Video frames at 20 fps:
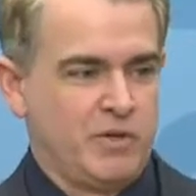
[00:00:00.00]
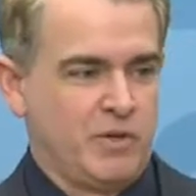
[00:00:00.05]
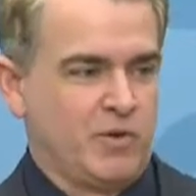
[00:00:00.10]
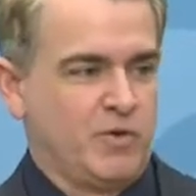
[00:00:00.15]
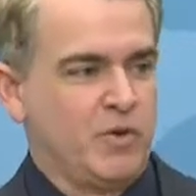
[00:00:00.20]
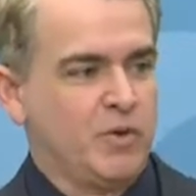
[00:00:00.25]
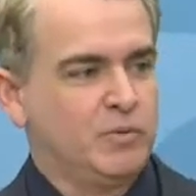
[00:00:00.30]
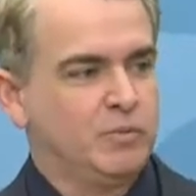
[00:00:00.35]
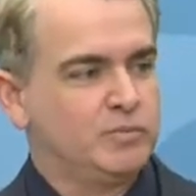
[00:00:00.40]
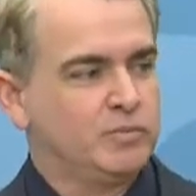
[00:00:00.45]
in the
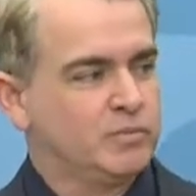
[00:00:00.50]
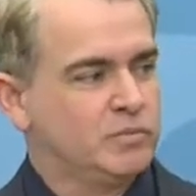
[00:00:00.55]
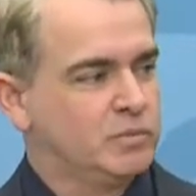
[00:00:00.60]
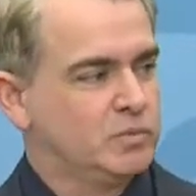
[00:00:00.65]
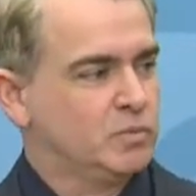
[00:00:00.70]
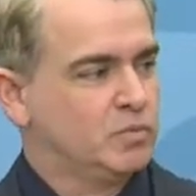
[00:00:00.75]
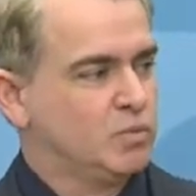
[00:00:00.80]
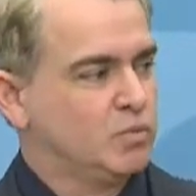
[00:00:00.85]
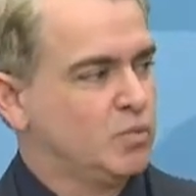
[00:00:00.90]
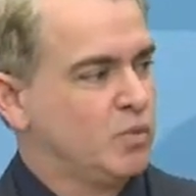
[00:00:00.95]
group?
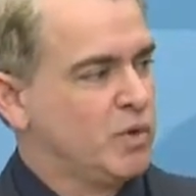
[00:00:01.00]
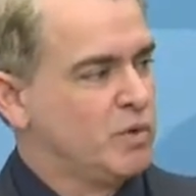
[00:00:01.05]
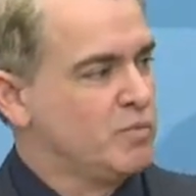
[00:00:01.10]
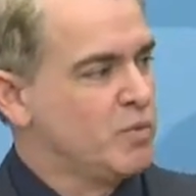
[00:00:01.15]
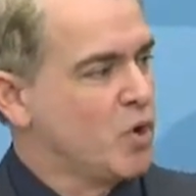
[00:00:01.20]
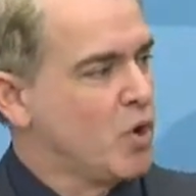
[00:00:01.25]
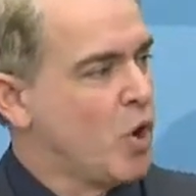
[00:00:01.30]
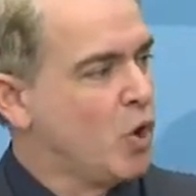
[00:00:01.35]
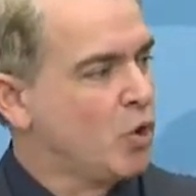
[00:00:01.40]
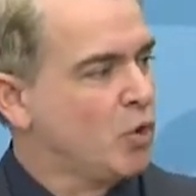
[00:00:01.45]
Would
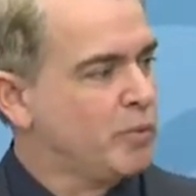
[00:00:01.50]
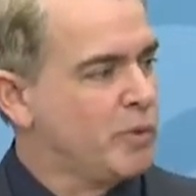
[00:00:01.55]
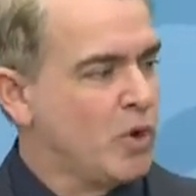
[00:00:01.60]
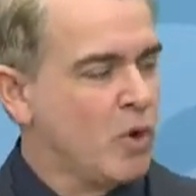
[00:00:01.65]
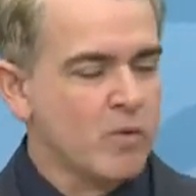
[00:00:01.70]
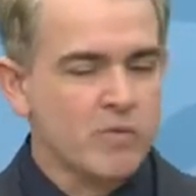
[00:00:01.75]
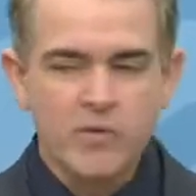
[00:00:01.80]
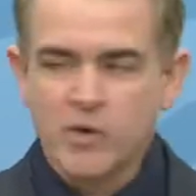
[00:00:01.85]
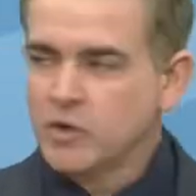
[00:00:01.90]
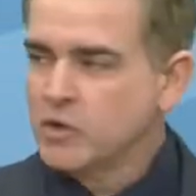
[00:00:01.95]
Mokolo be
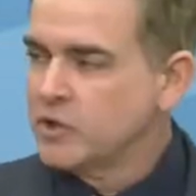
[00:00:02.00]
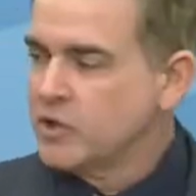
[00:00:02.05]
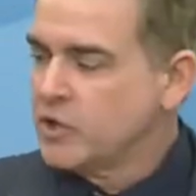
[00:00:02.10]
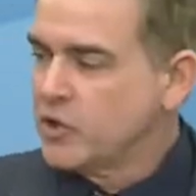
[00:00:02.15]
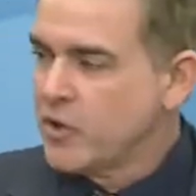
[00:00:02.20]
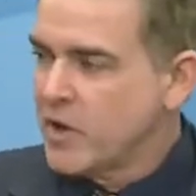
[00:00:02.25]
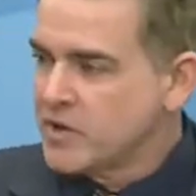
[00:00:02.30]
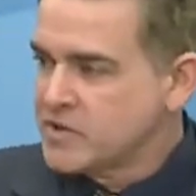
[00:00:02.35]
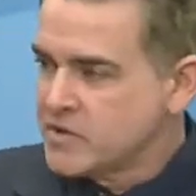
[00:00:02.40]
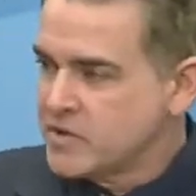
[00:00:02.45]
overtly
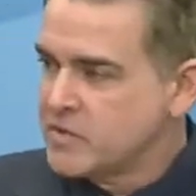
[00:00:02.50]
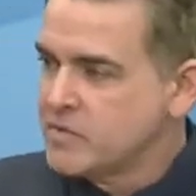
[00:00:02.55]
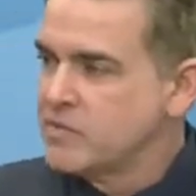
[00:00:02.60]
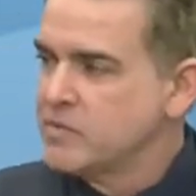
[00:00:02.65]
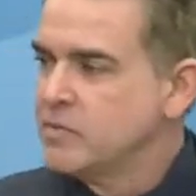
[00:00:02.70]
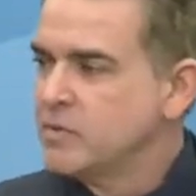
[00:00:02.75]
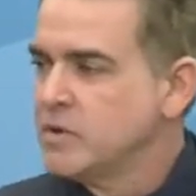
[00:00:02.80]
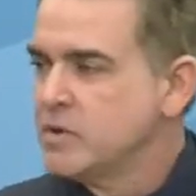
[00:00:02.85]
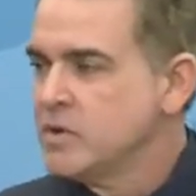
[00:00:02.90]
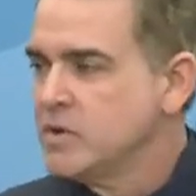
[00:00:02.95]

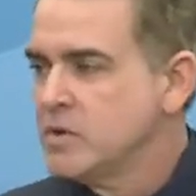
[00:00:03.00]
aggressive?